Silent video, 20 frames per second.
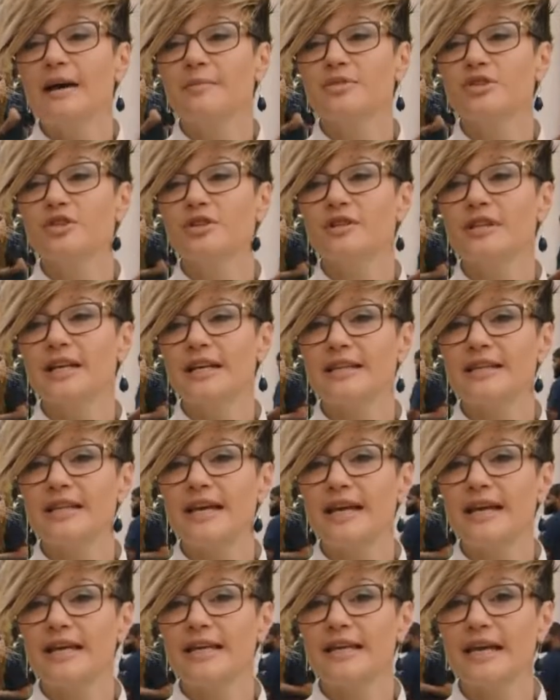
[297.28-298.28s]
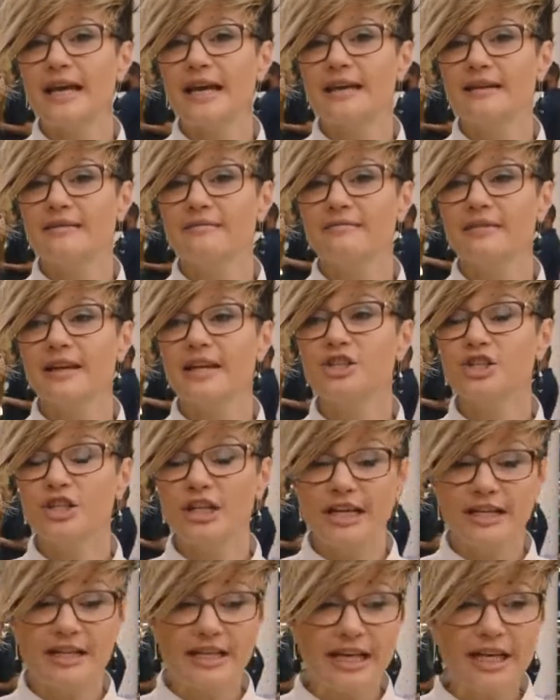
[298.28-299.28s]
so that they can
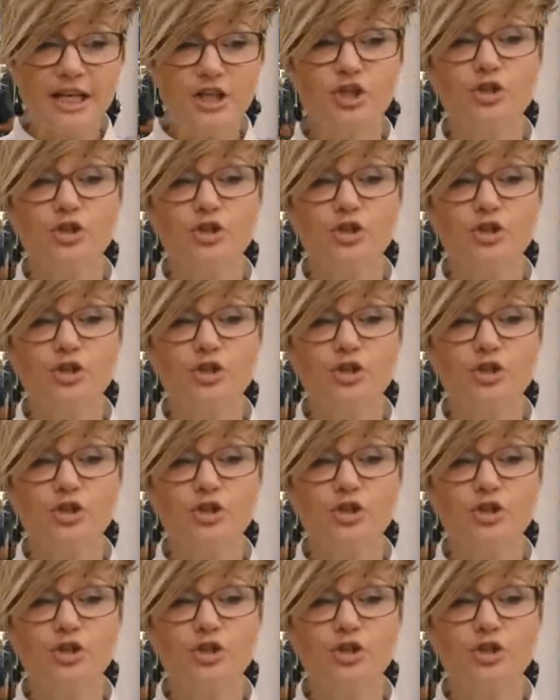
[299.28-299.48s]
educate their